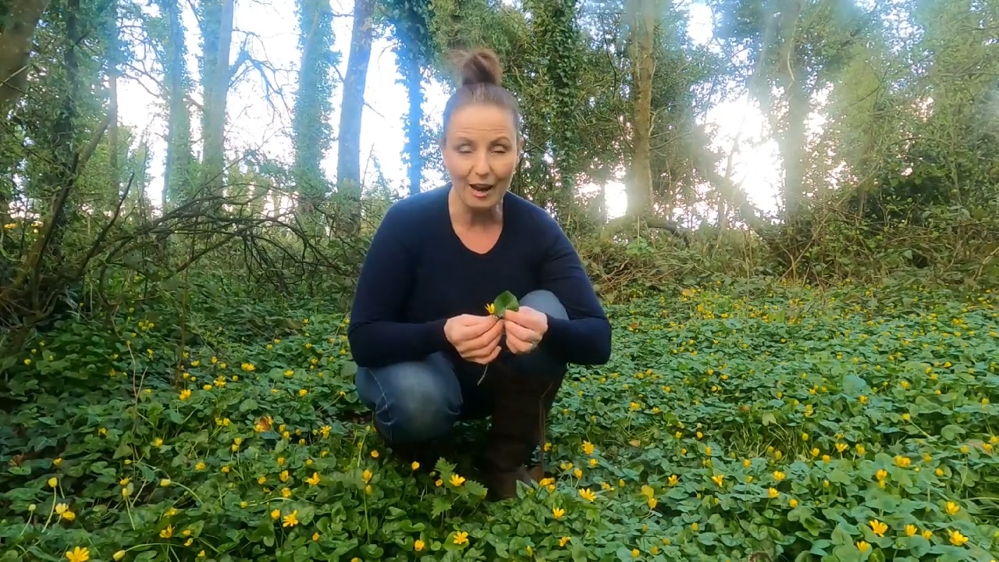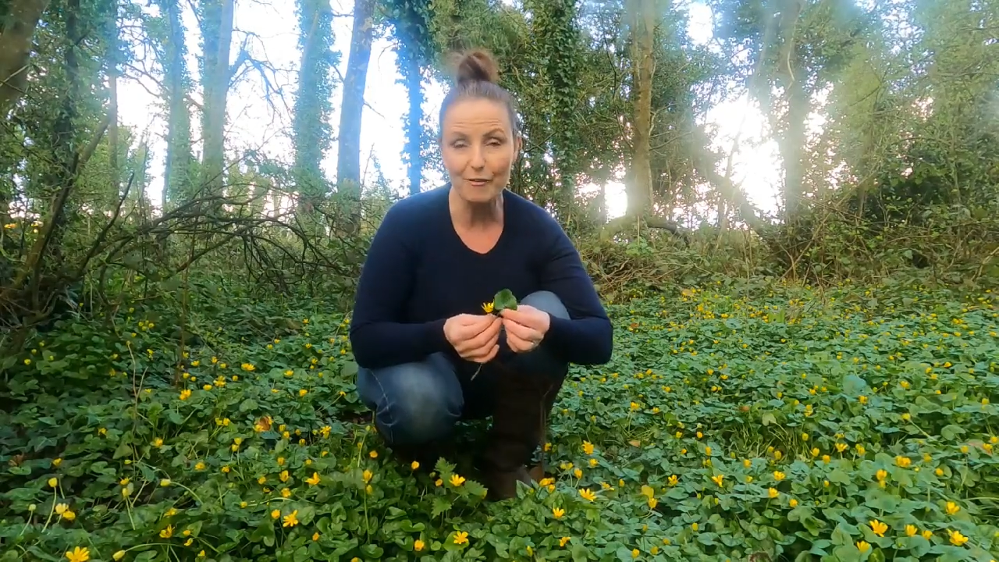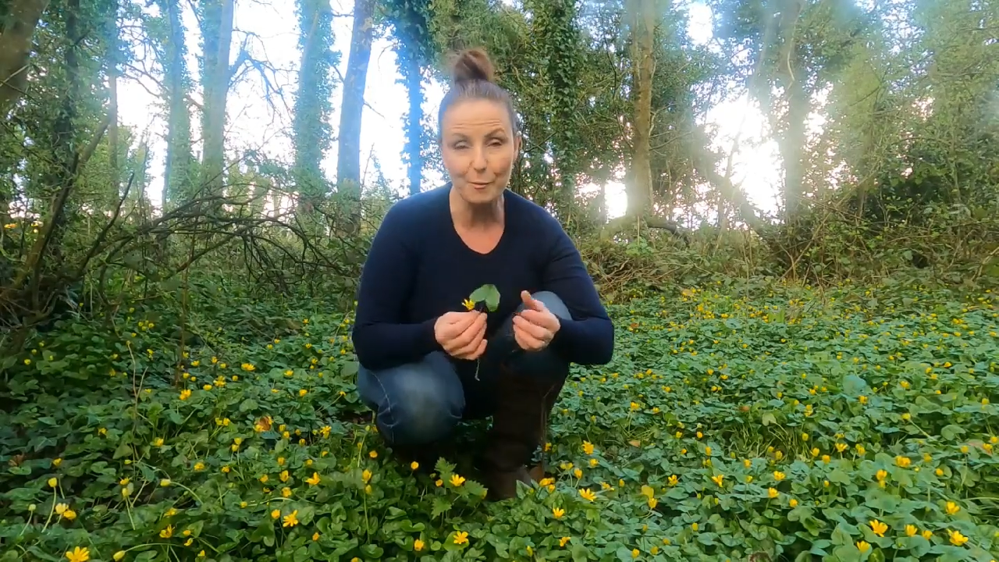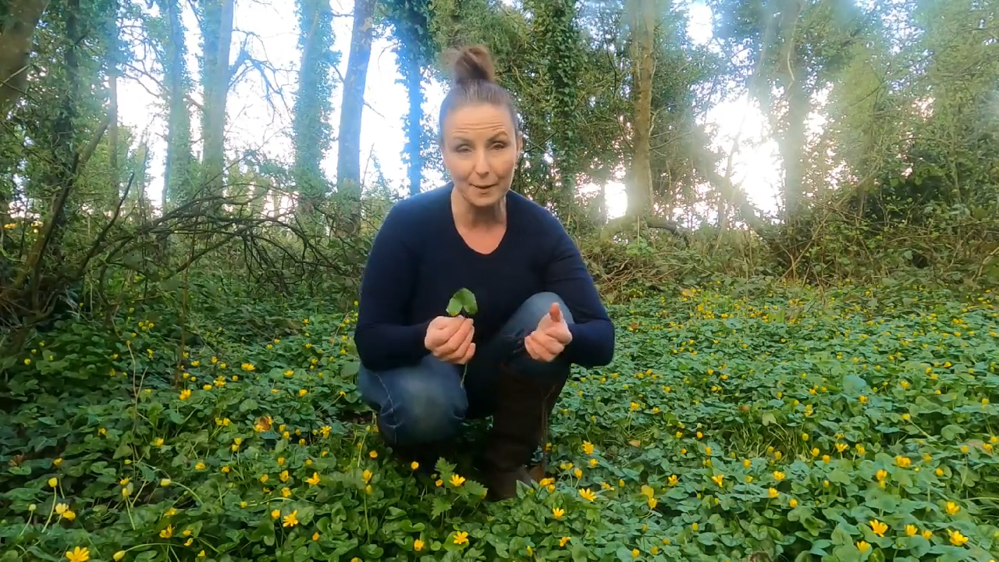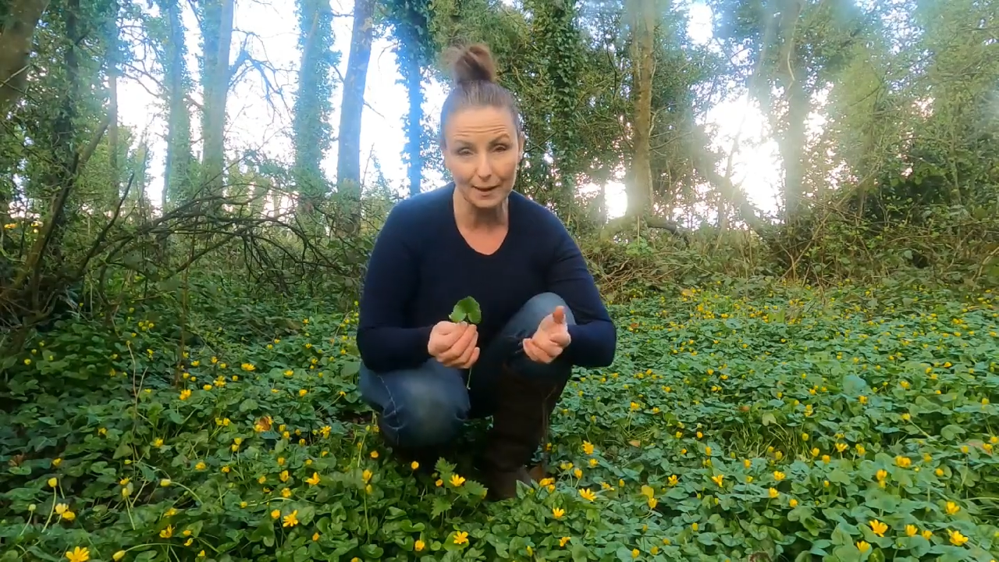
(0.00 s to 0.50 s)

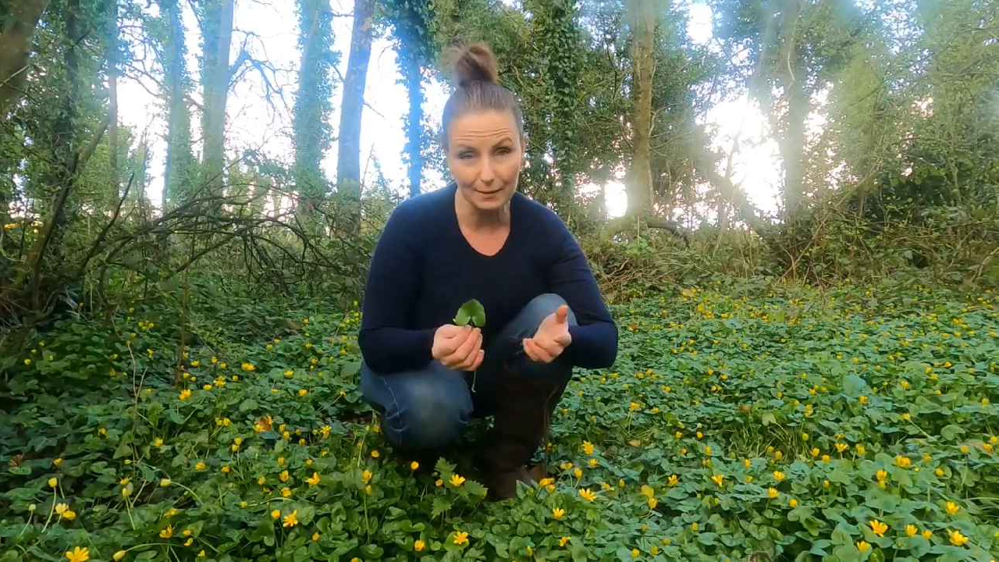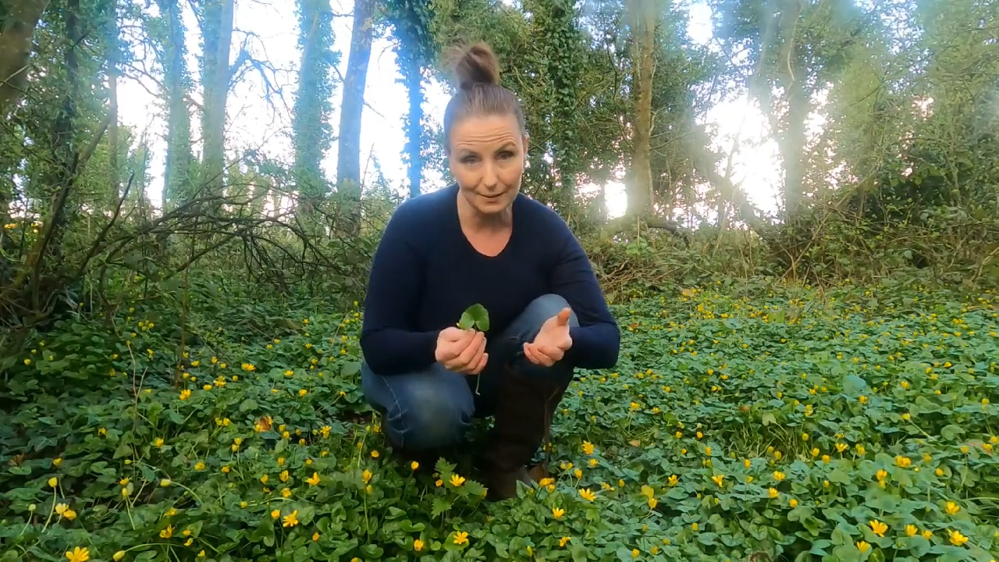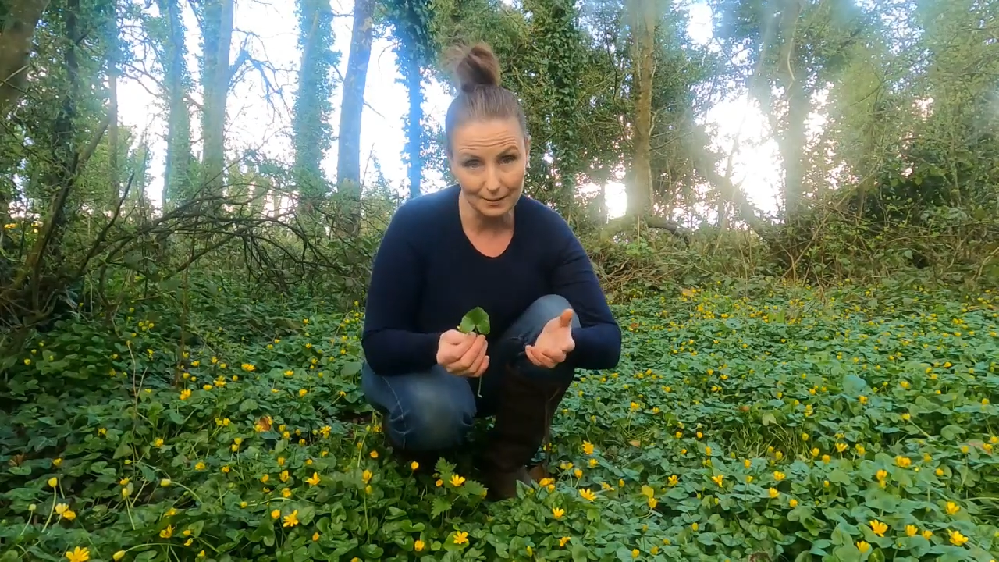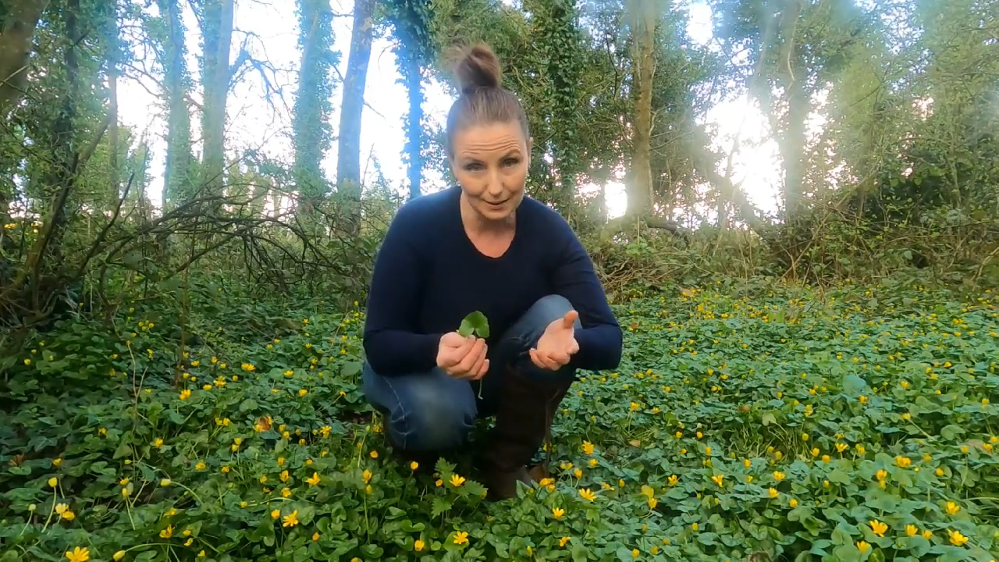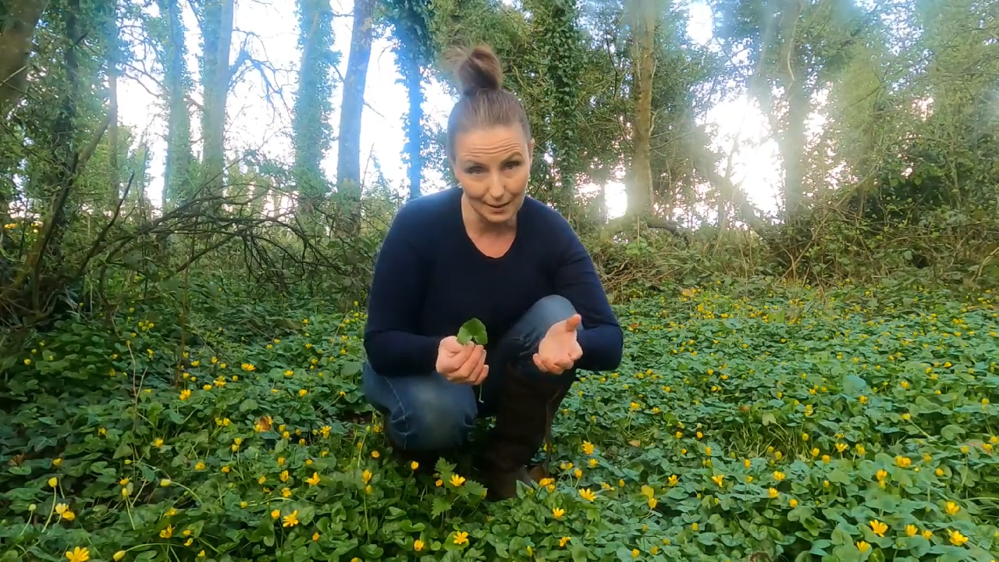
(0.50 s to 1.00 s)
everybody
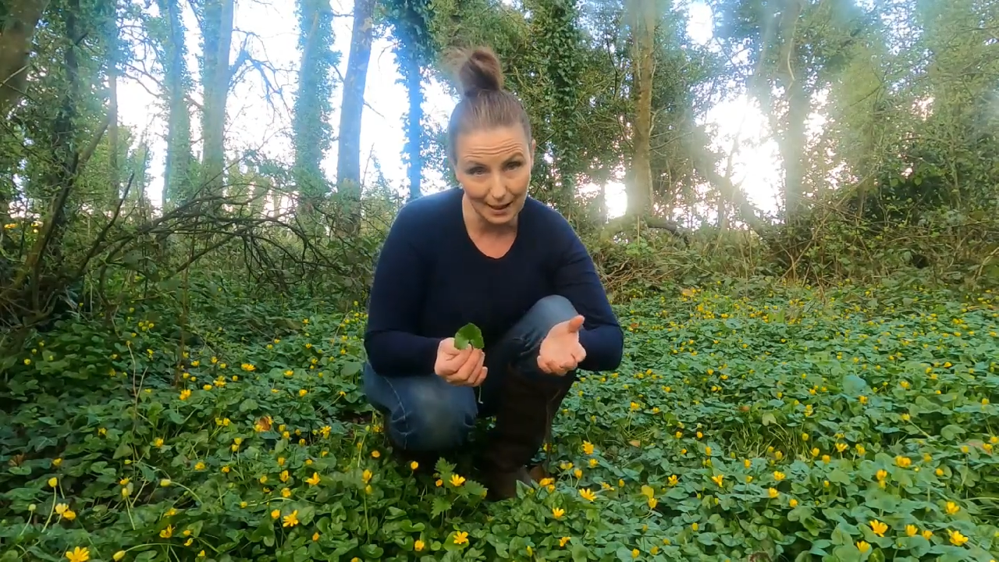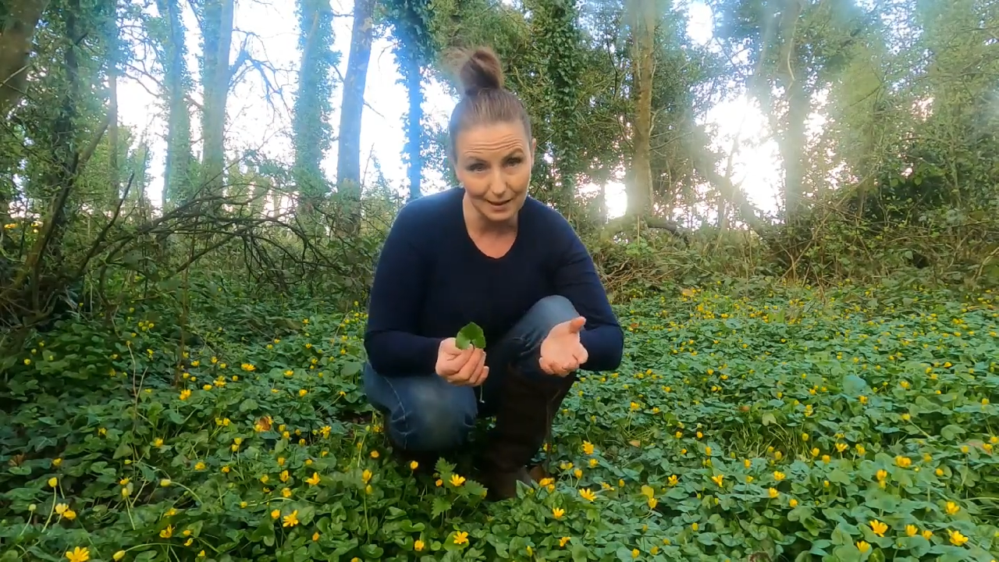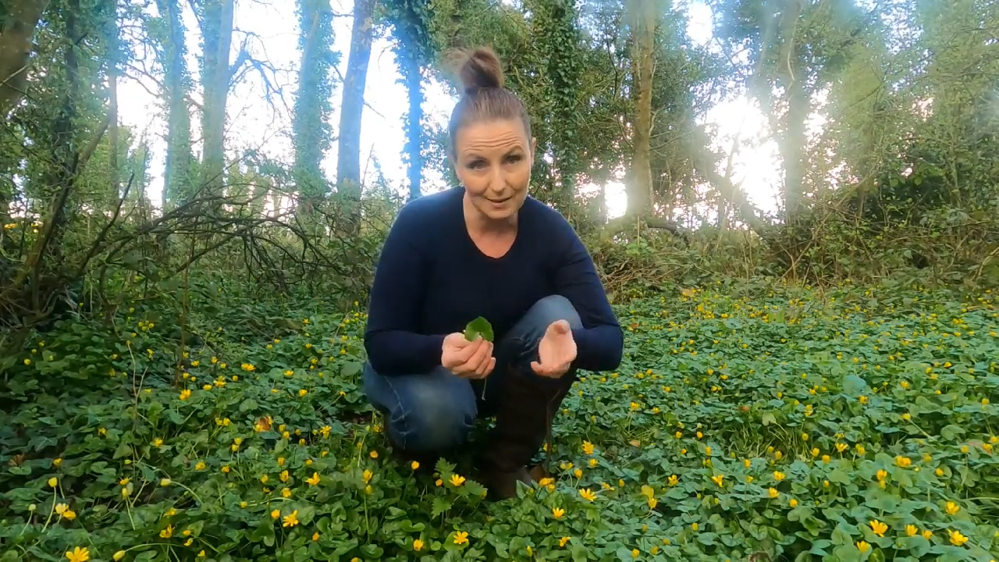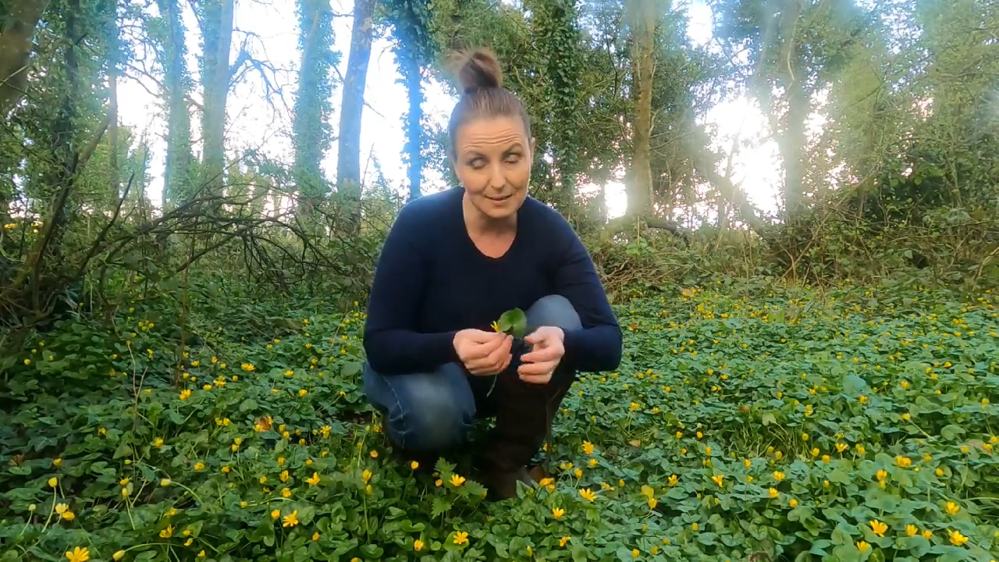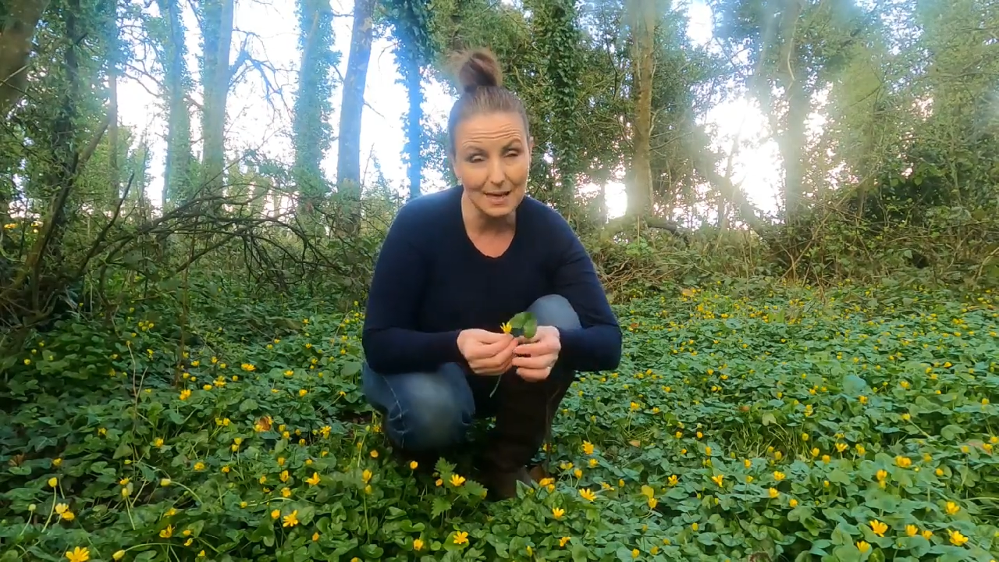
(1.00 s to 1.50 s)
can